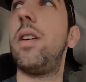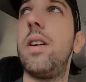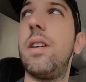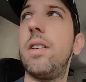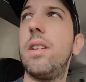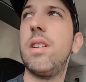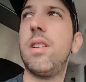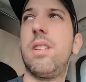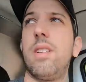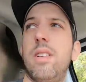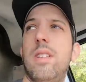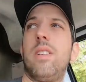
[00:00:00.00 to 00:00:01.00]
All
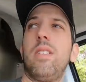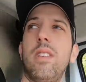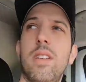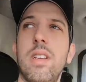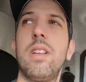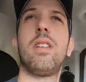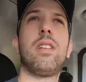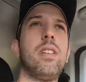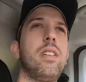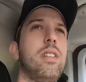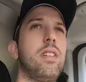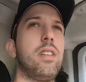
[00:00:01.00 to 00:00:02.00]
right.
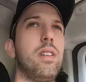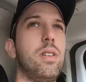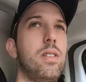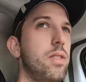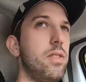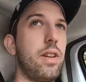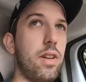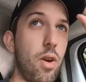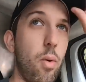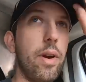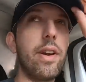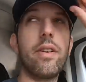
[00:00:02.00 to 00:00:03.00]
There's like
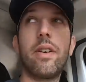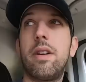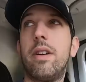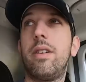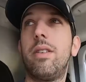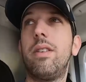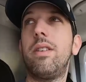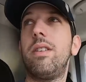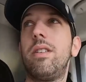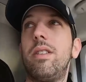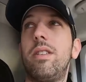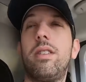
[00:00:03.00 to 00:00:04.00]
no one here?
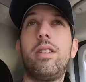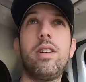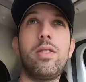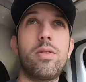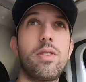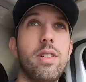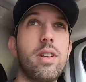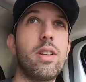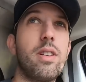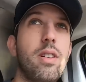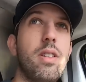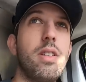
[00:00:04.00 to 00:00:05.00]

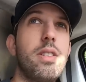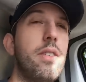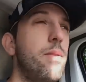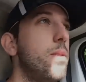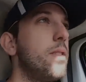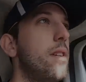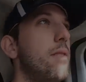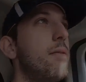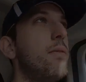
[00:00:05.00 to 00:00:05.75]
Interesting, unless everyone's out